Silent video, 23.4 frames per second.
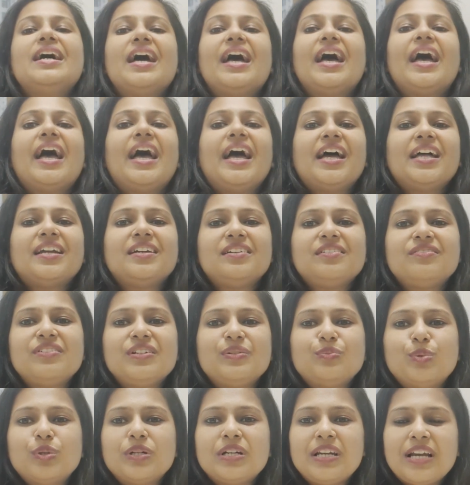And we
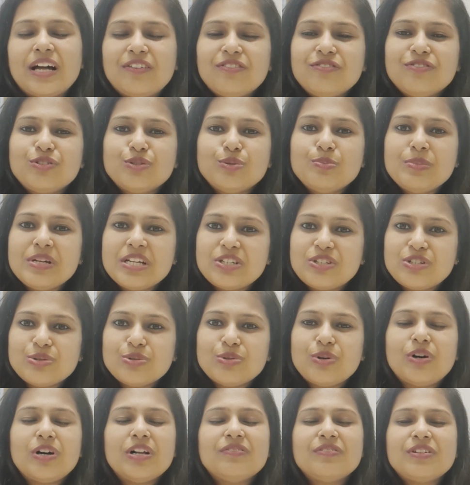would love to meet you
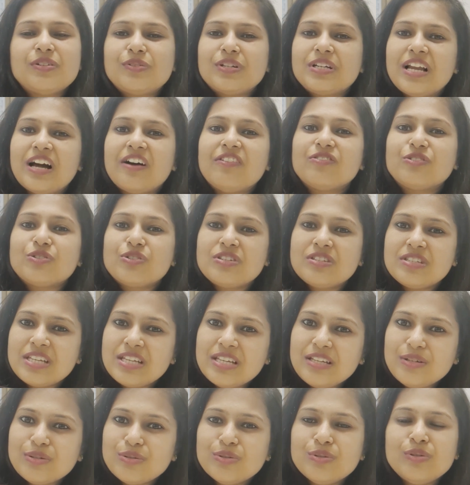all. We would love to
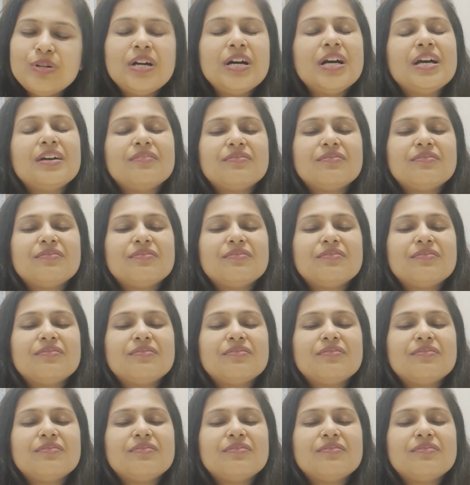see you.